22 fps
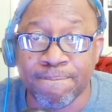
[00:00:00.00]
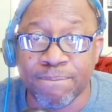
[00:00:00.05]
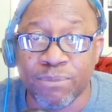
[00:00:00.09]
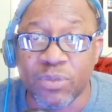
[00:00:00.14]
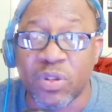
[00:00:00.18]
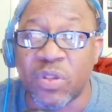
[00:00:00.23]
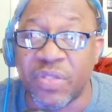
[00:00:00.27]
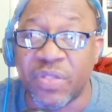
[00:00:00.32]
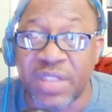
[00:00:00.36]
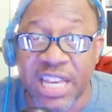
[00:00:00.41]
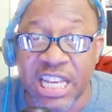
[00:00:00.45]

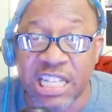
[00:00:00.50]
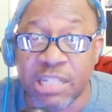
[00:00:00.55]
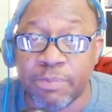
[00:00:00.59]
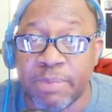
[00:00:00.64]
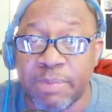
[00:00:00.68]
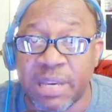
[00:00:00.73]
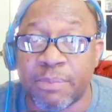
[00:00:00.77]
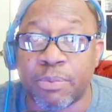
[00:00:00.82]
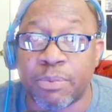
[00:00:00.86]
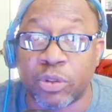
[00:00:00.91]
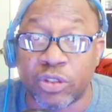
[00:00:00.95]
these
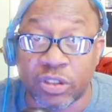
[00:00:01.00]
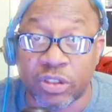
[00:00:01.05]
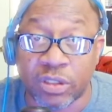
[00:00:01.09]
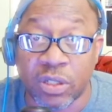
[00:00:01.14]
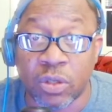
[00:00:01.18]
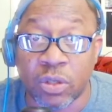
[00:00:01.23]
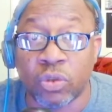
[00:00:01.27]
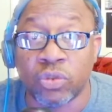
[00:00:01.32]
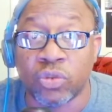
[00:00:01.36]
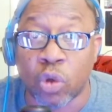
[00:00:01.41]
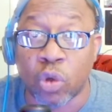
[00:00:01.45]
people
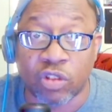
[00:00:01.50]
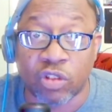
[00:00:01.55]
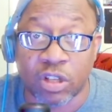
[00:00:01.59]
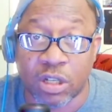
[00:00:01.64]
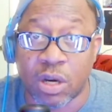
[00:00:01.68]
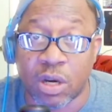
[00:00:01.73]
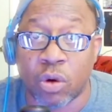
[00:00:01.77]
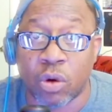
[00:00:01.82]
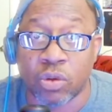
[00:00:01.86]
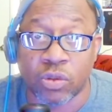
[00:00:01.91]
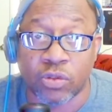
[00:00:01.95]
still drove the
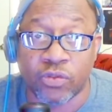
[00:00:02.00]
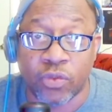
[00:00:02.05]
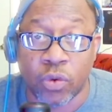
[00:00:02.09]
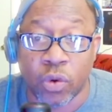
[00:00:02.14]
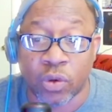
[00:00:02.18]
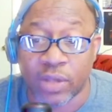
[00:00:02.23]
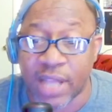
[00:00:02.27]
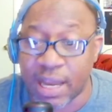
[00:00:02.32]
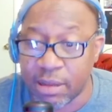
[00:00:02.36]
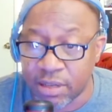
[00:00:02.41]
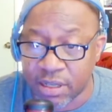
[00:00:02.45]
culture
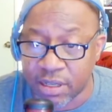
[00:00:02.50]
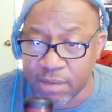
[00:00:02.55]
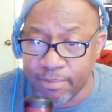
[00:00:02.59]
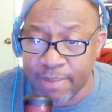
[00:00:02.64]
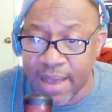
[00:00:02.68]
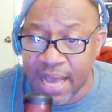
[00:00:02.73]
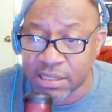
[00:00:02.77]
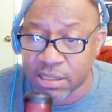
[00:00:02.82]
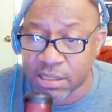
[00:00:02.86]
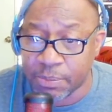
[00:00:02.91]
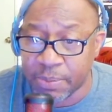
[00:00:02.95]
forward. Like, look at
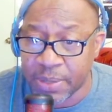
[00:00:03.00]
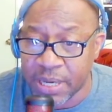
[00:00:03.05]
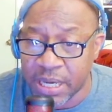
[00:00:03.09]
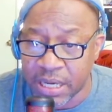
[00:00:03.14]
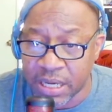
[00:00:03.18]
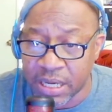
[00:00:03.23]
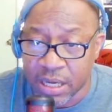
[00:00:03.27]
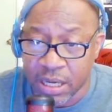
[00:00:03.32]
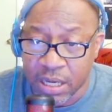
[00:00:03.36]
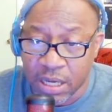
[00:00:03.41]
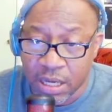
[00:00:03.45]
Master
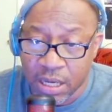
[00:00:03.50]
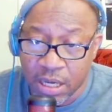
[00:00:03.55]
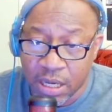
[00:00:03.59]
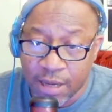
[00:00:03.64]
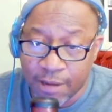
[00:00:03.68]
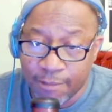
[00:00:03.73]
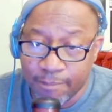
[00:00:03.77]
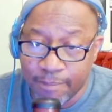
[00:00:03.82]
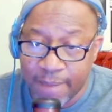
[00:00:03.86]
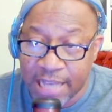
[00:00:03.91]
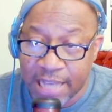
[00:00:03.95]
P.
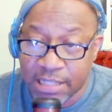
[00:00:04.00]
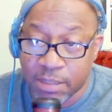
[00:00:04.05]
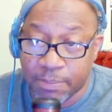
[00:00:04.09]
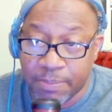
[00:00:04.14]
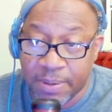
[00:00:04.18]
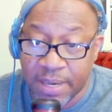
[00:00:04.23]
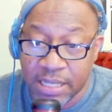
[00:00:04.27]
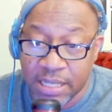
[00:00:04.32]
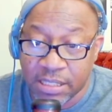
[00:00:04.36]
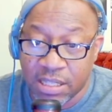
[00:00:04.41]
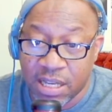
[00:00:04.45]
Master
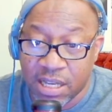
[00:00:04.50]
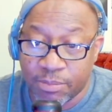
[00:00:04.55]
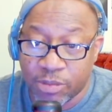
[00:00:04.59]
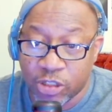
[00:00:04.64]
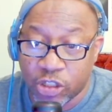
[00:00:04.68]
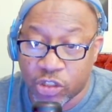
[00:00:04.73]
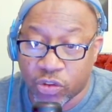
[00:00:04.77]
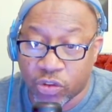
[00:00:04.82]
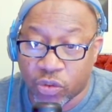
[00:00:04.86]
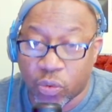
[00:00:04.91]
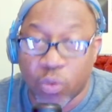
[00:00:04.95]
P is number
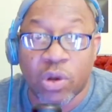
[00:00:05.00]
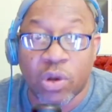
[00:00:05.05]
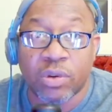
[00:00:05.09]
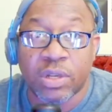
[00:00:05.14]
3 on